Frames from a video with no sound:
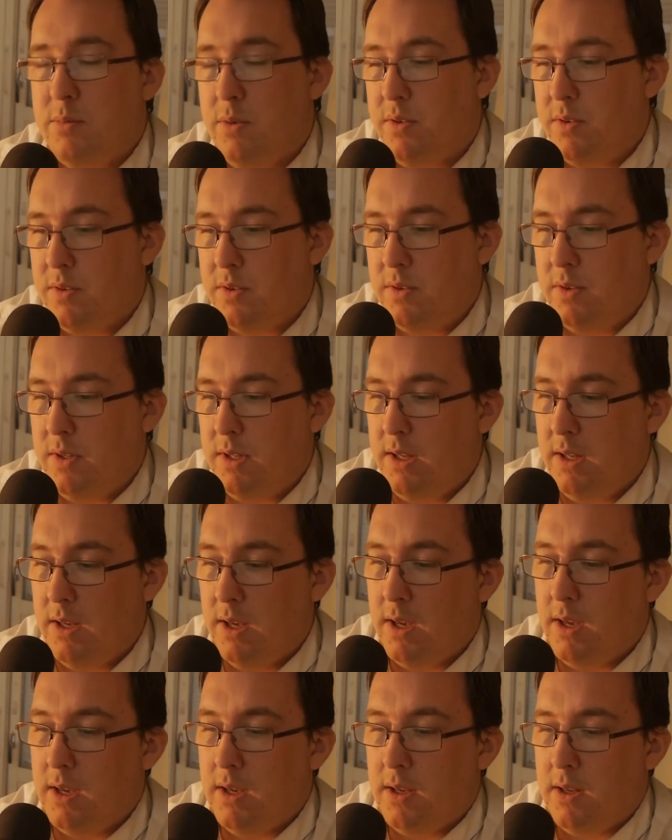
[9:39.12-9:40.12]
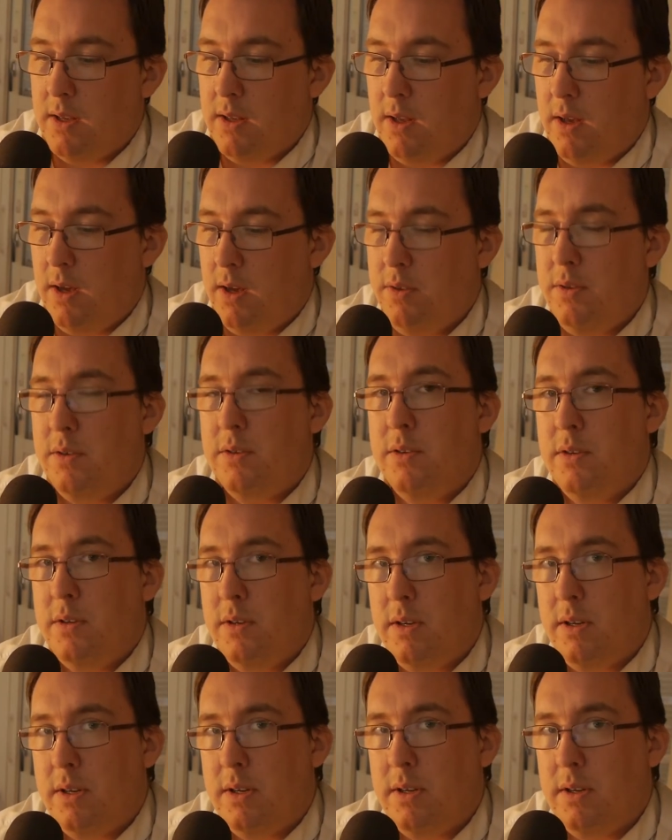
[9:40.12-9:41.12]
birth to the
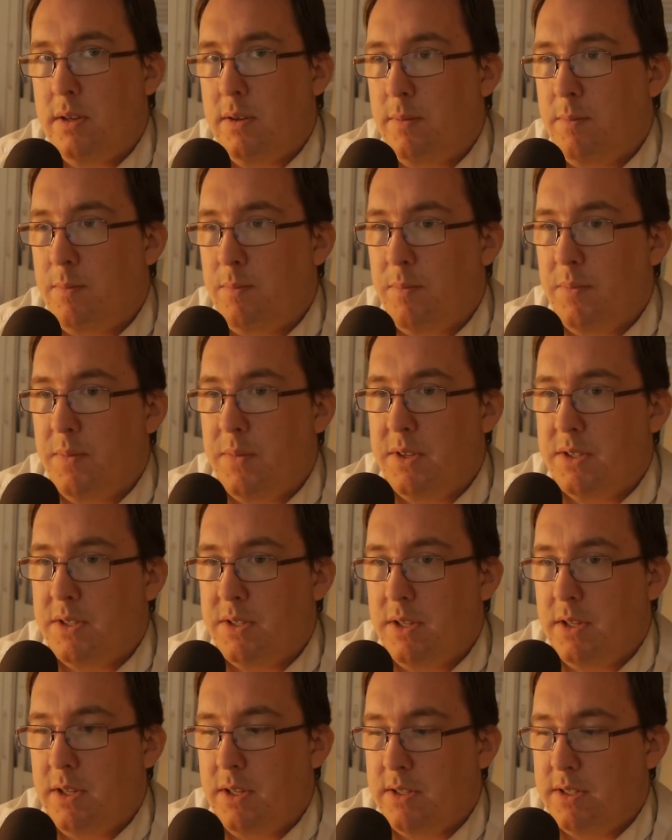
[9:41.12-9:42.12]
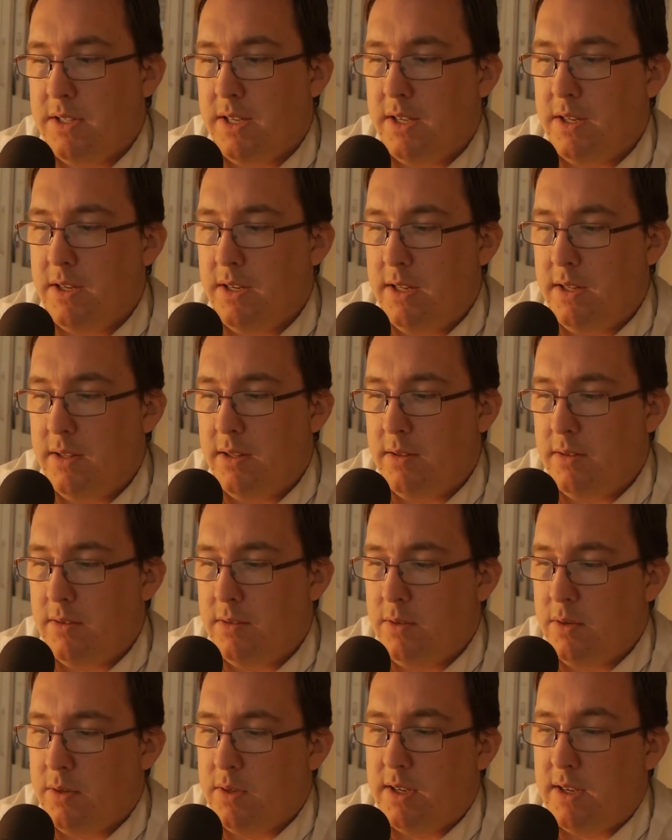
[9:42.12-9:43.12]
other, the second in,
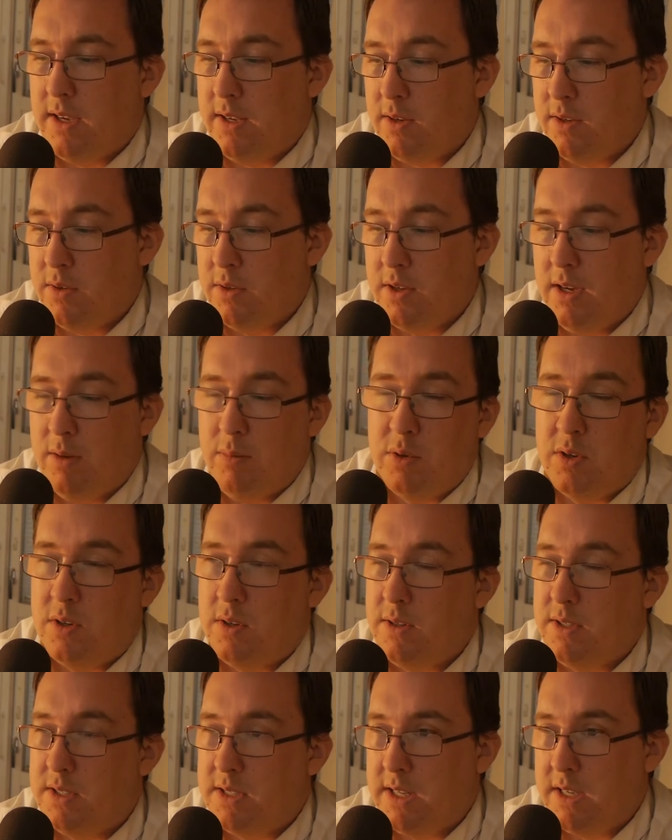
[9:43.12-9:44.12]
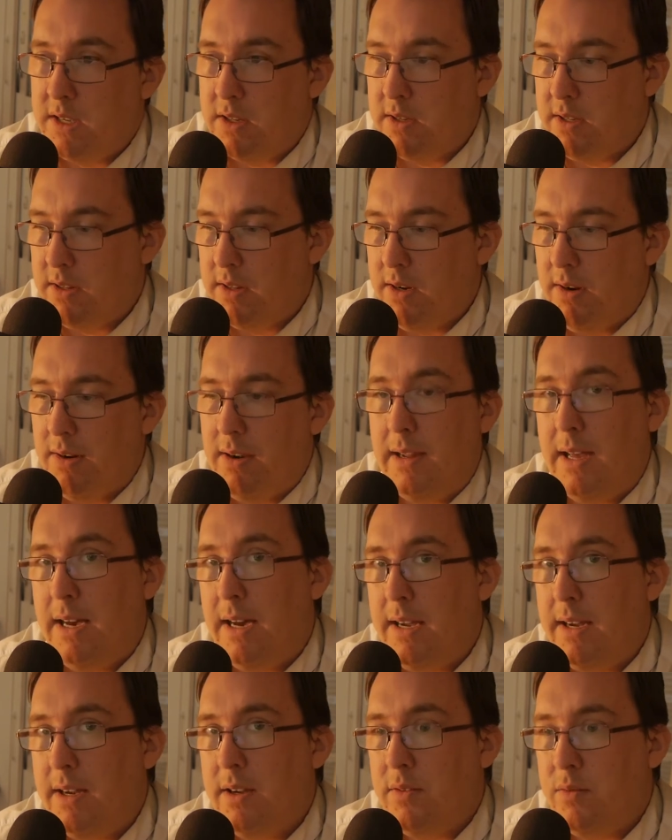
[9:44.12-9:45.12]
I would call it the second in their
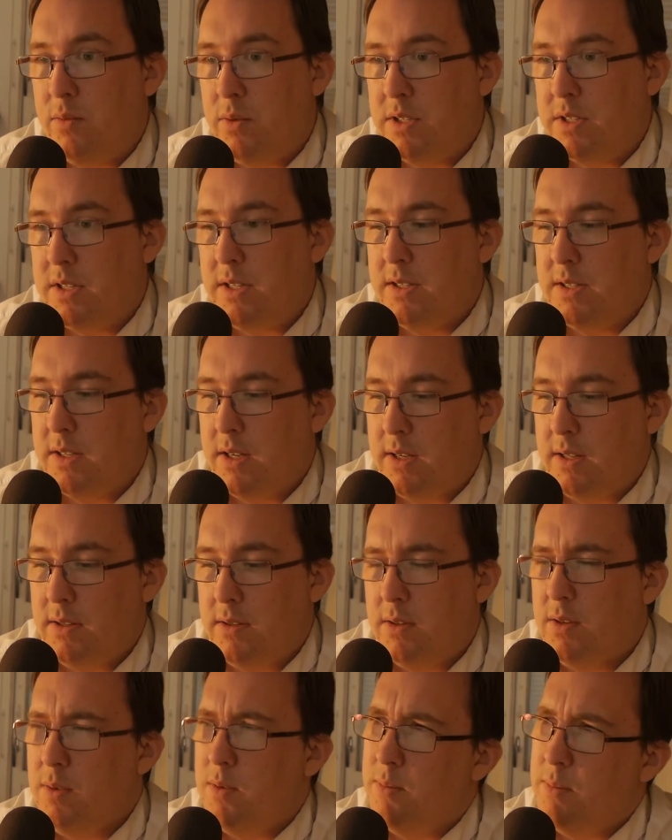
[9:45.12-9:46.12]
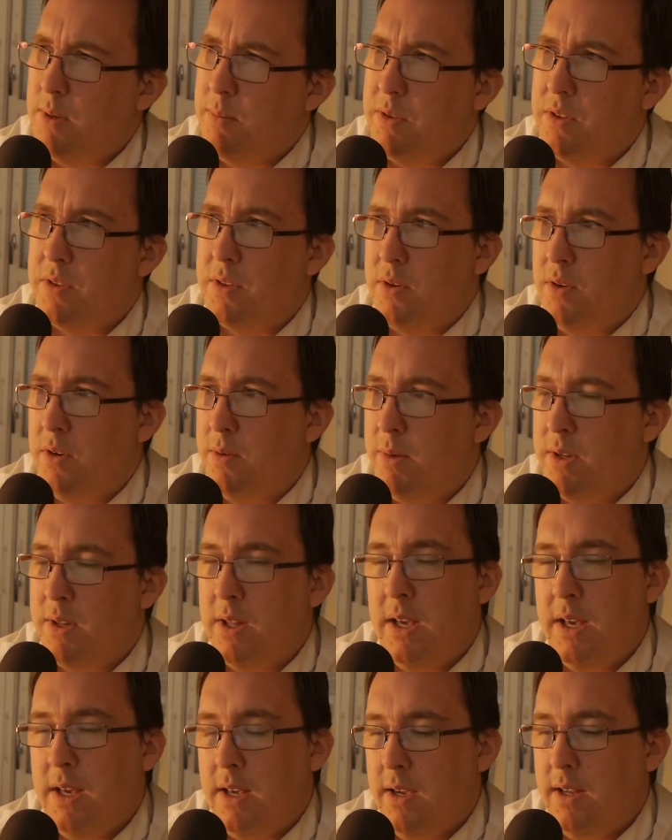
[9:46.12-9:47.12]
line of whiskies. Maybe third, but
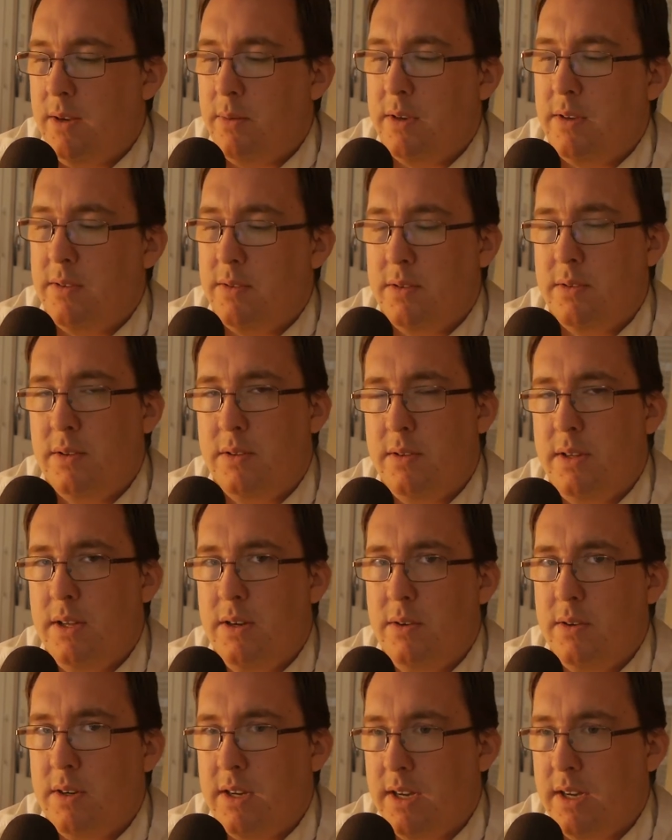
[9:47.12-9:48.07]
anyway, their